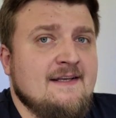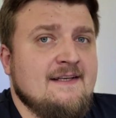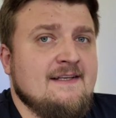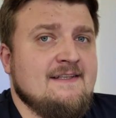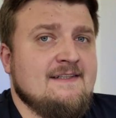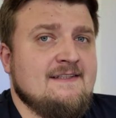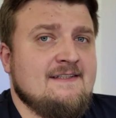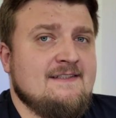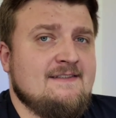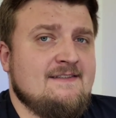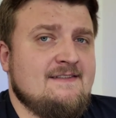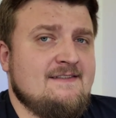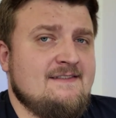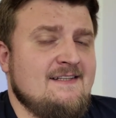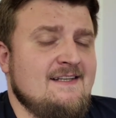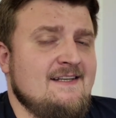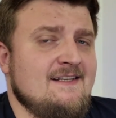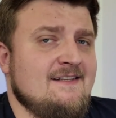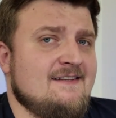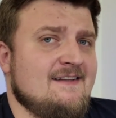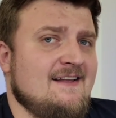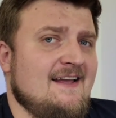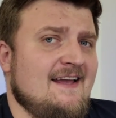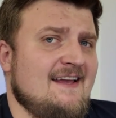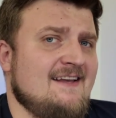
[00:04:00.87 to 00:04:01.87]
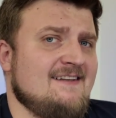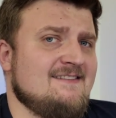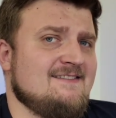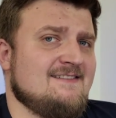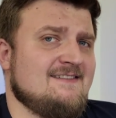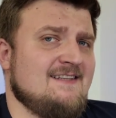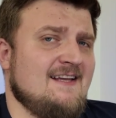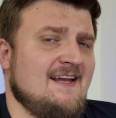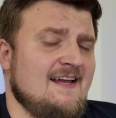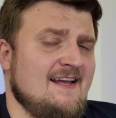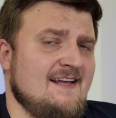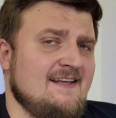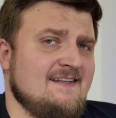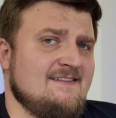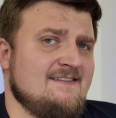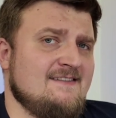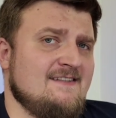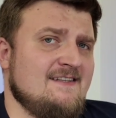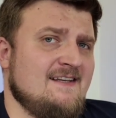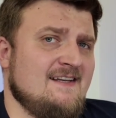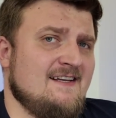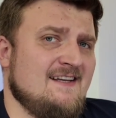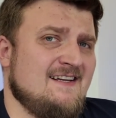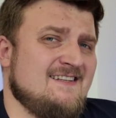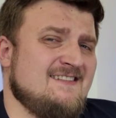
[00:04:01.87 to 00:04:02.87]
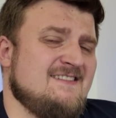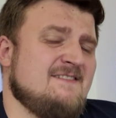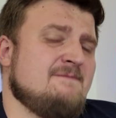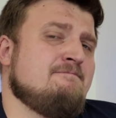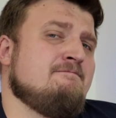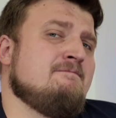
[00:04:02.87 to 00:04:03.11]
still, as I see it,